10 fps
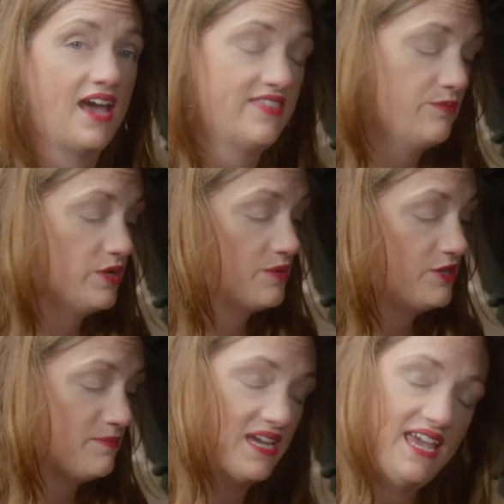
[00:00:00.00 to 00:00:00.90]
And then when I
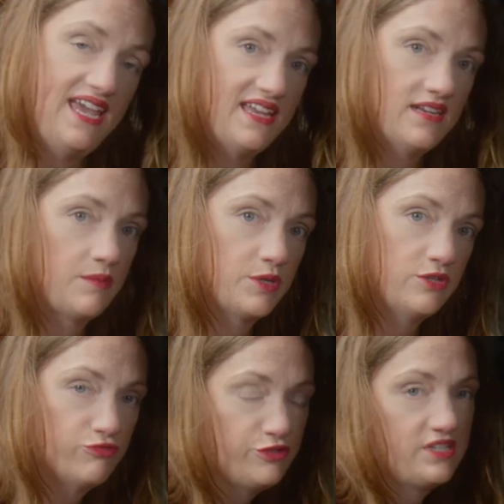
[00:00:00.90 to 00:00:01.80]
put it back in, I'm going
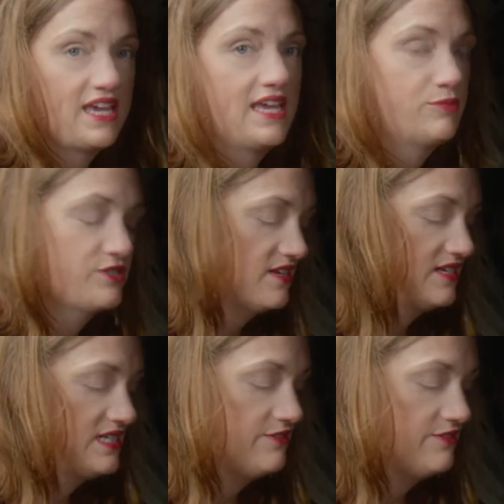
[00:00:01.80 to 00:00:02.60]
to route the cable slightly